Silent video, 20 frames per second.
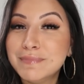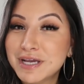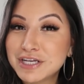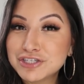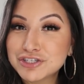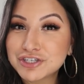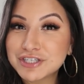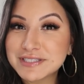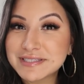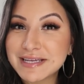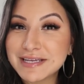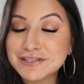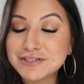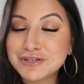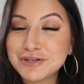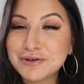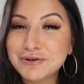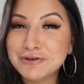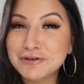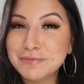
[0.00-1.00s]
Make sure to stay
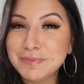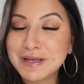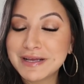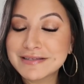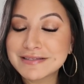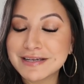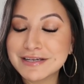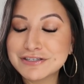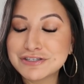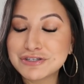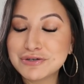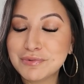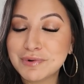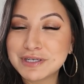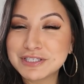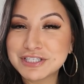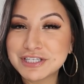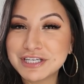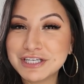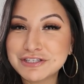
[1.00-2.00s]
tuned because I do
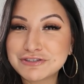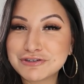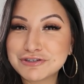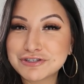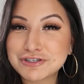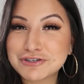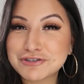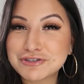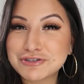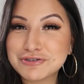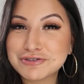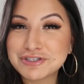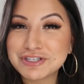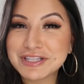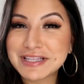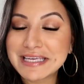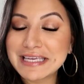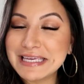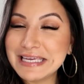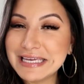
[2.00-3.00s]
want to introduce you to
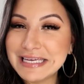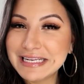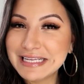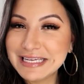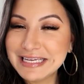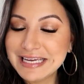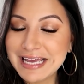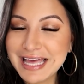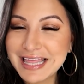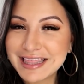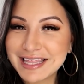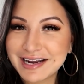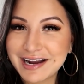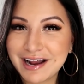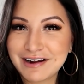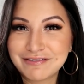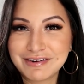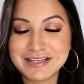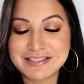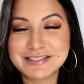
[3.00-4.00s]
the kitty that
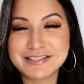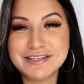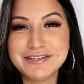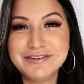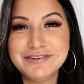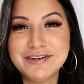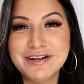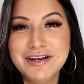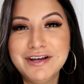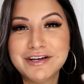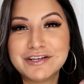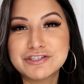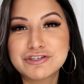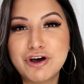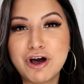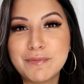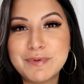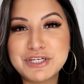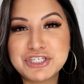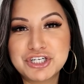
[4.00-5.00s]
I rescued. So
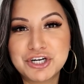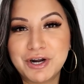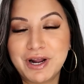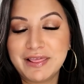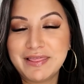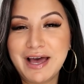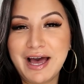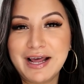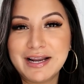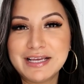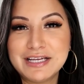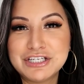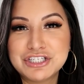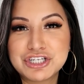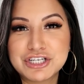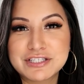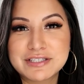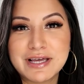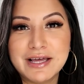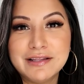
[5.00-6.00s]
I'll be sharing that in
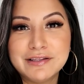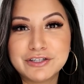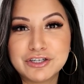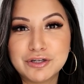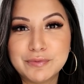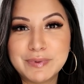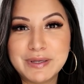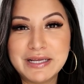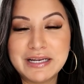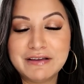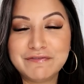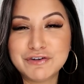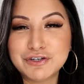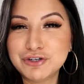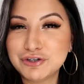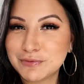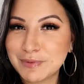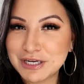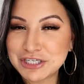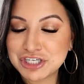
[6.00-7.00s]
just a little bit. If you're
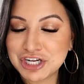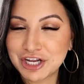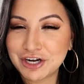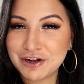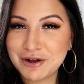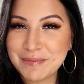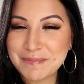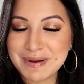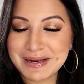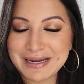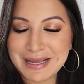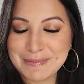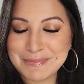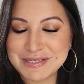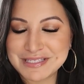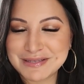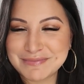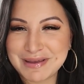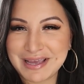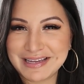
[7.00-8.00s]
new to my channel, my name
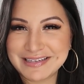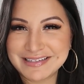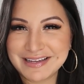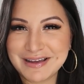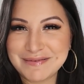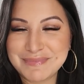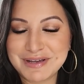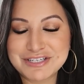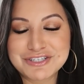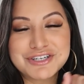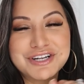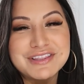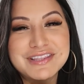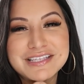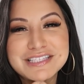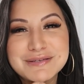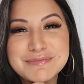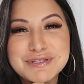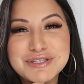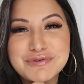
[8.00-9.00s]
is Amanda. Make sure to hit
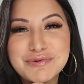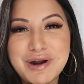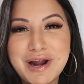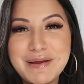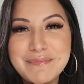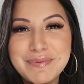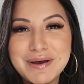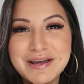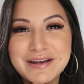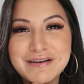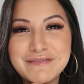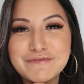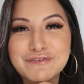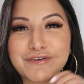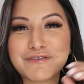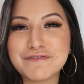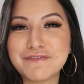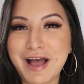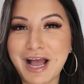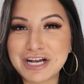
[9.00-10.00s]
that subscribe button
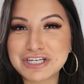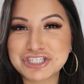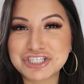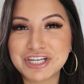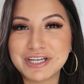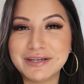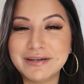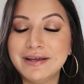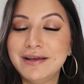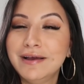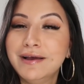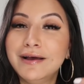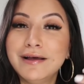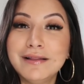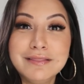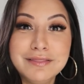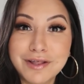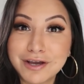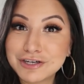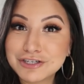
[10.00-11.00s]
for fashion,
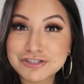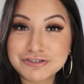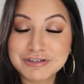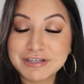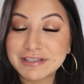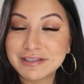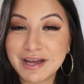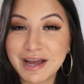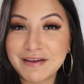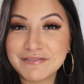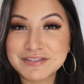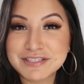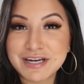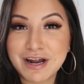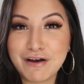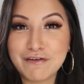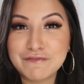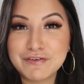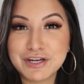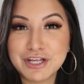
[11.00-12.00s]
luxury,
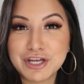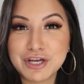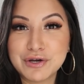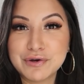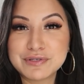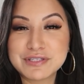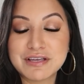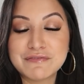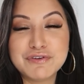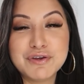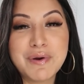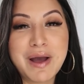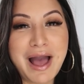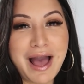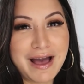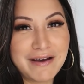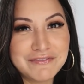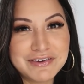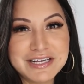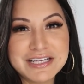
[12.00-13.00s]
lifestyle videos. If you
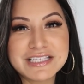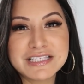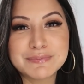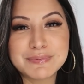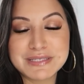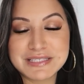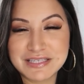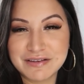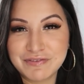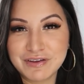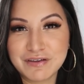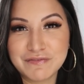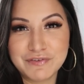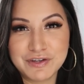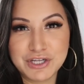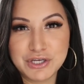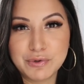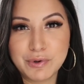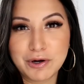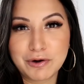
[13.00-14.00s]
have any specific
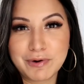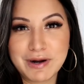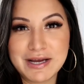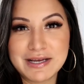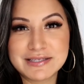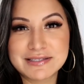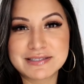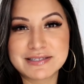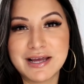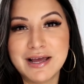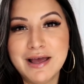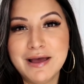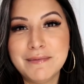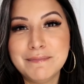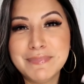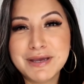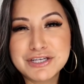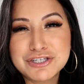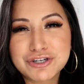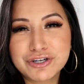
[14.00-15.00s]
video requests,
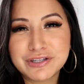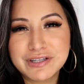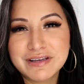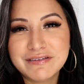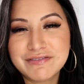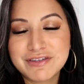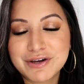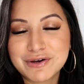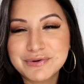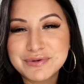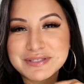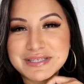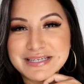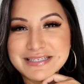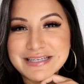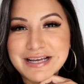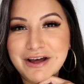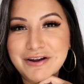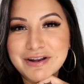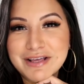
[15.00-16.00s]
Make sure to leave those
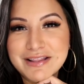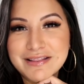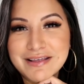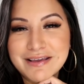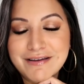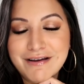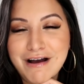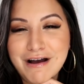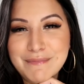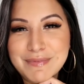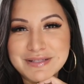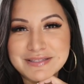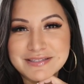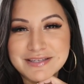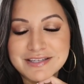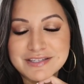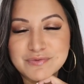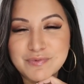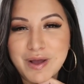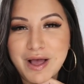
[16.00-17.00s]
down in the comments
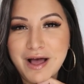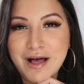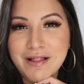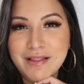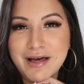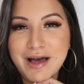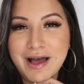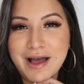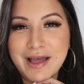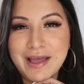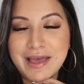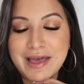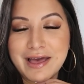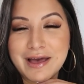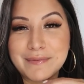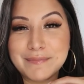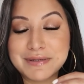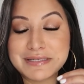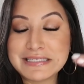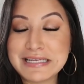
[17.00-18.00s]
as well. I
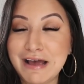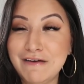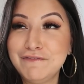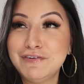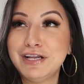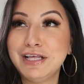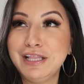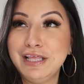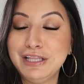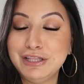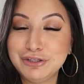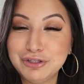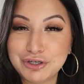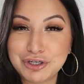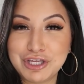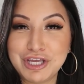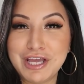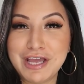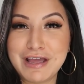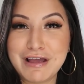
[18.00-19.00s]
am definitely
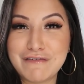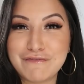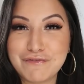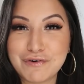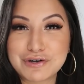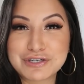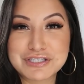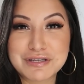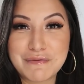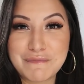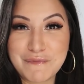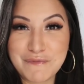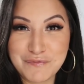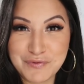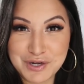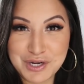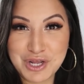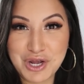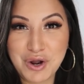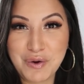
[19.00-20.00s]
looking for some
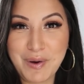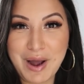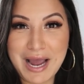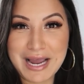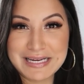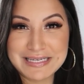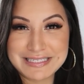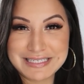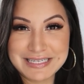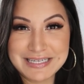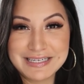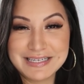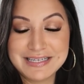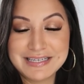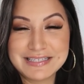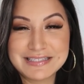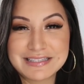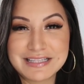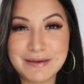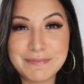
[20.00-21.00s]
video
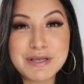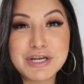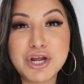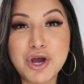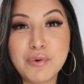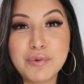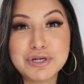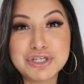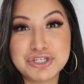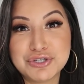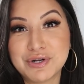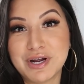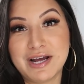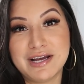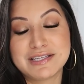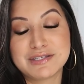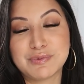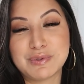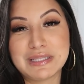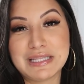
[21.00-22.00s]
ideas. Let me know what you
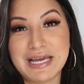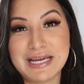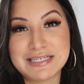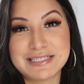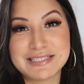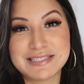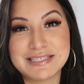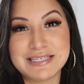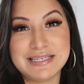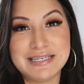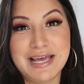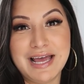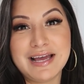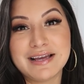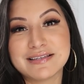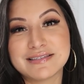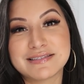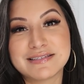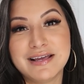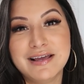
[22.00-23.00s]
guys would like to see
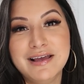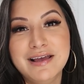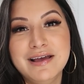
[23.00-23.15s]
next.